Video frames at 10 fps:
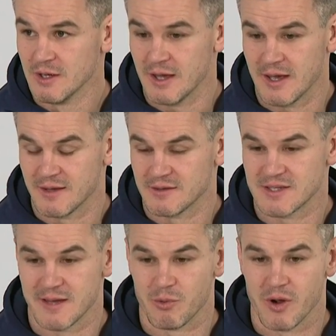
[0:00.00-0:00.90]
Uh, to
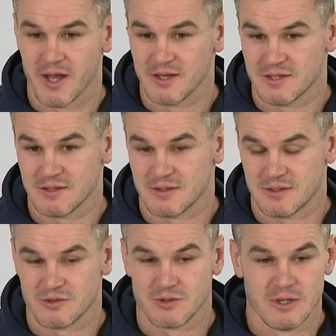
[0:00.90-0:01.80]
step away,
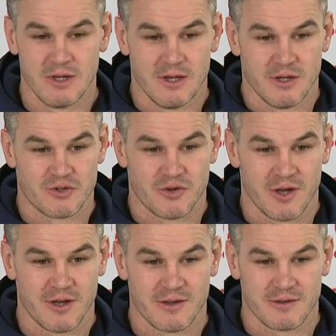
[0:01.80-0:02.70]

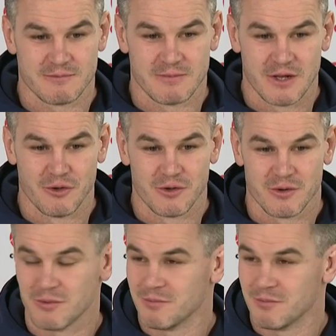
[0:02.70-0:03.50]
try another